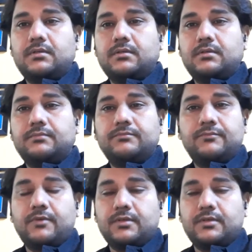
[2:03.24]

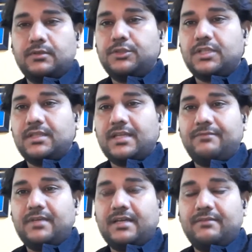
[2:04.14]
a solution that
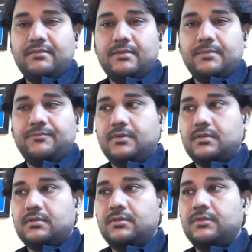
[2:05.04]
we have developed for